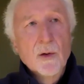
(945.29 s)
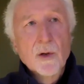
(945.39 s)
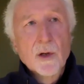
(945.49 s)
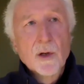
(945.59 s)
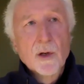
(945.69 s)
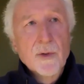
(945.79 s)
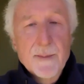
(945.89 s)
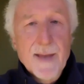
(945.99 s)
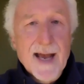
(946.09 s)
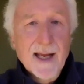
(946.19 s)
or
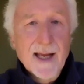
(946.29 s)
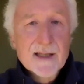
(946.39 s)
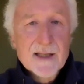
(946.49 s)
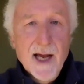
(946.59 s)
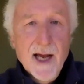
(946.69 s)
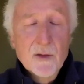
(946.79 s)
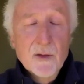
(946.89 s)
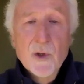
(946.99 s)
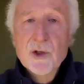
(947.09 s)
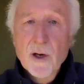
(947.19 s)
really bad anxiety,
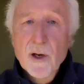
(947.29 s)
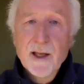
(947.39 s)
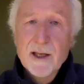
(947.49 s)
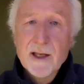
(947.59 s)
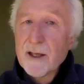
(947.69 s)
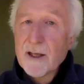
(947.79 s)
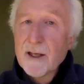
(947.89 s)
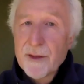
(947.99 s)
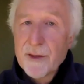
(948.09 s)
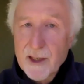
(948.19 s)
when you are in the
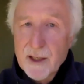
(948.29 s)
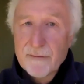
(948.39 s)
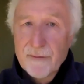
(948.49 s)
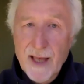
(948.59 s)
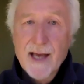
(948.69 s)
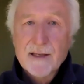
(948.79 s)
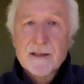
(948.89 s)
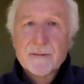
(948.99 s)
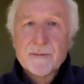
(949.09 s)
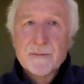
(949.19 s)
thick of
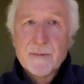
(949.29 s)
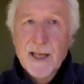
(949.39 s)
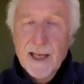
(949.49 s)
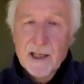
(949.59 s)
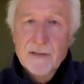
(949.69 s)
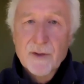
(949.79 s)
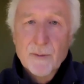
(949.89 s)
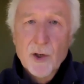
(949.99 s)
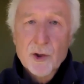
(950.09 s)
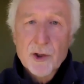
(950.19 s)
that negative
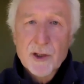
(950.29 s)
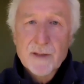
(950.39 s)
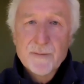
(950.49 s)
emotion,